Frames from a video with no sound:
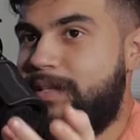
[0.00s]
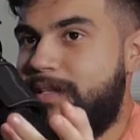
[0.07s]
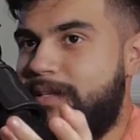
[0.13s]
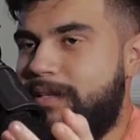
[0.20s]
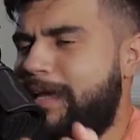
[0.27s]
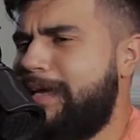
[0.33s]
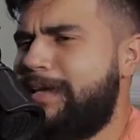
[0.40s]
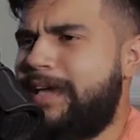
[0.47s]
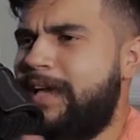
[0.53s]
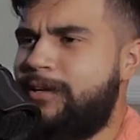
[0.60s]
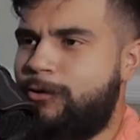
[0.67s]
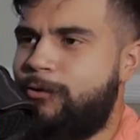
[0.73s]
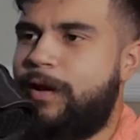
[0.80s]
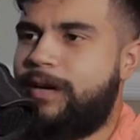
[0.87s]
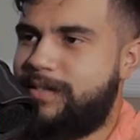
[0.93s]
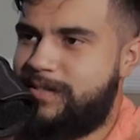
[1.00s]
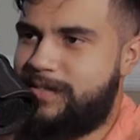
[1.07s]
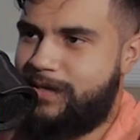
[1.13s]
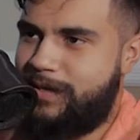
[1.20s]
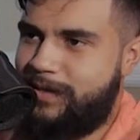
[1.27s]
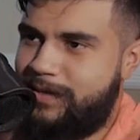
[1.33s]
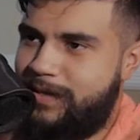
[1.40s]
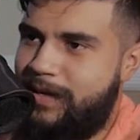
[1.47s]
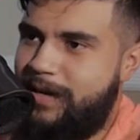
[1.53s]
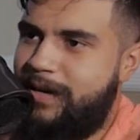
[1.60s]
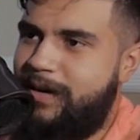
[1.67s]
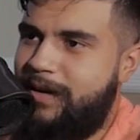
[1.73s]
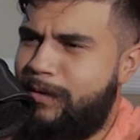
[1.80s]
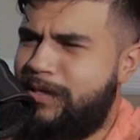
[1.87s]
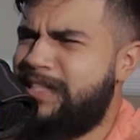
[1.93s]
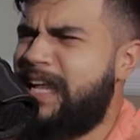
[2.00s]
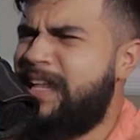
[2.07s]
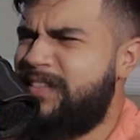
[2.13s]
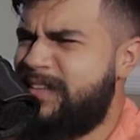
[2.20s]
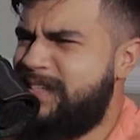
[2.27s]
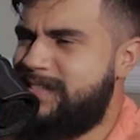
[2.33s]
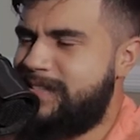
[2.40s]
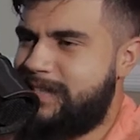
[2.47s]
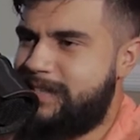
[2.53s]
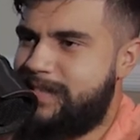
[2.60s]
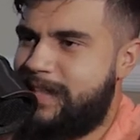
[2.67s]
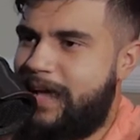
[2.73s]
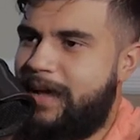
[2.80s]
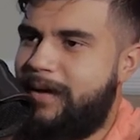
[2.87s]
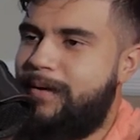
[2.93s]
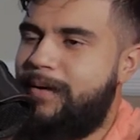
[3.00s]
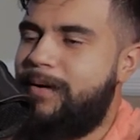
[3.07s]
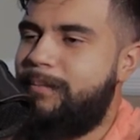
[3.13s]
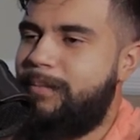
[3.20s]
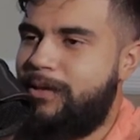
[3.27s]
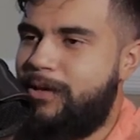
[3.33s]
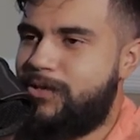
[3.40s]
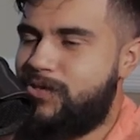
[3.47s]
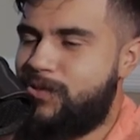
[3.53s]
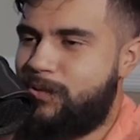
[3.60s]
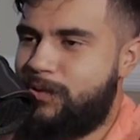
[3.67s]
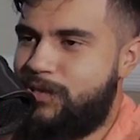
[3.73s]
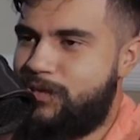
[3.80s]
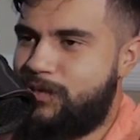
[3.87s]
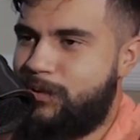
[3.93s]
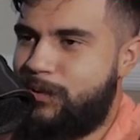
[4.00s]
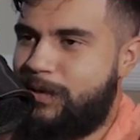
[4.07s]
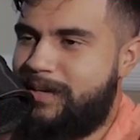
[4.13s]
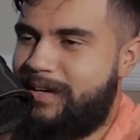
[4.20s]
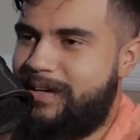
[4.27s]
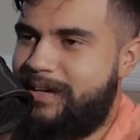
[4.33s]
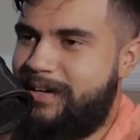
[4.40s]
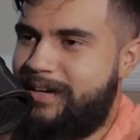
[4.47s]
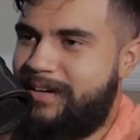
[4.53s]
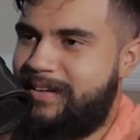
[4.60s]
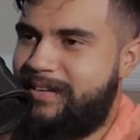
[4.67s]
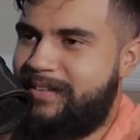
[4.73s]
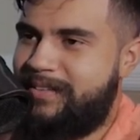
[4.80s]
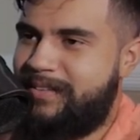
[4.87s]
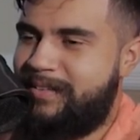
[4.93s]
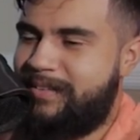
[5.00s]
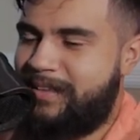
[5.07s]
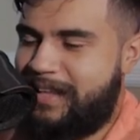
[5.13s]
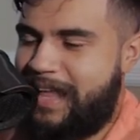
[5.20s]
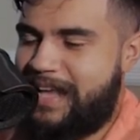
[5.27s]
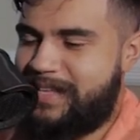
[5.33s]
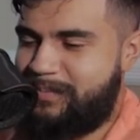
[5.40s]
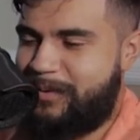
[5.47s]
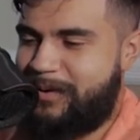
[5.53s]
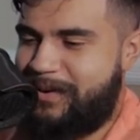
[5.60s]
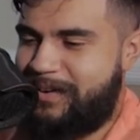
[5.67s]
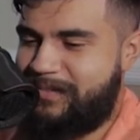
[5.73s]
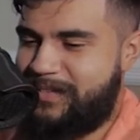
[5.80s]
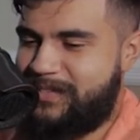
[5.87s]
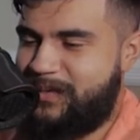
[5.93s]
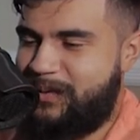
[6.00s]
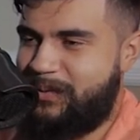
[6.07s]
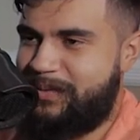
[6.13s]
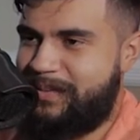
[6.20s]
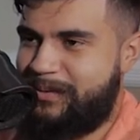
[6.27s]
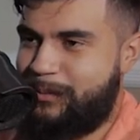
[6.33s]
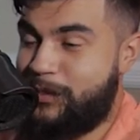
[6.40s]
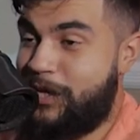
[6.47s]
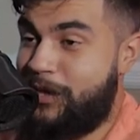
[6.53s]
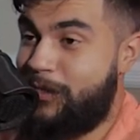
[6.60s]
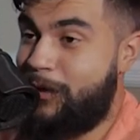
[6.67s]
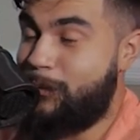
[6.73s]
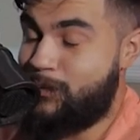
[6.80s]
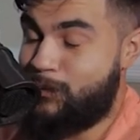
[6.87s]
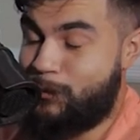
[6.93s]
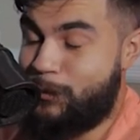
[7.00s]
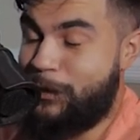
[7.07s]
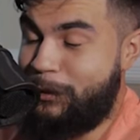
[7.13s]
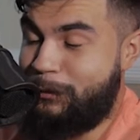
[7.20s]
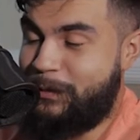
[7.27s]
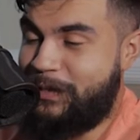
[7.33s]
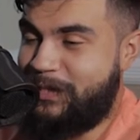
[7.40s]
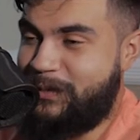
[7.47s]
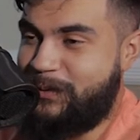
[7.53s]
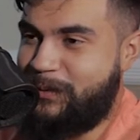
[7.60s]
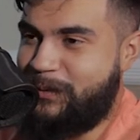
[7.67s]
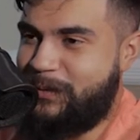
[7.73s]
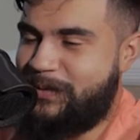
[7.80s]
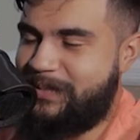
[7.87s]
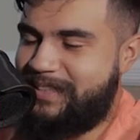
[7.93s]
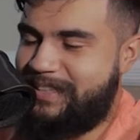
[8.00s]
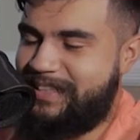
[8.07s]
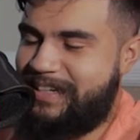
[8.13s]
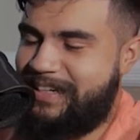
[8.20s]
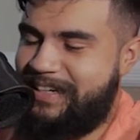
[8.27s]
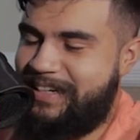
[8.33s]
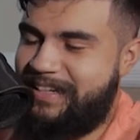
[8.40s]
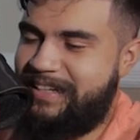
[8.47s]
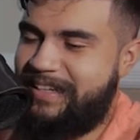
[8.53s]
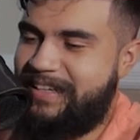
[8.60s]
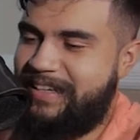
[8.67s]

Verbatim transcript: the like end credit song. Like, okay. I think he sings that. But long story short, uh, the last part of this whole thing, which I thought was really really cool, uh,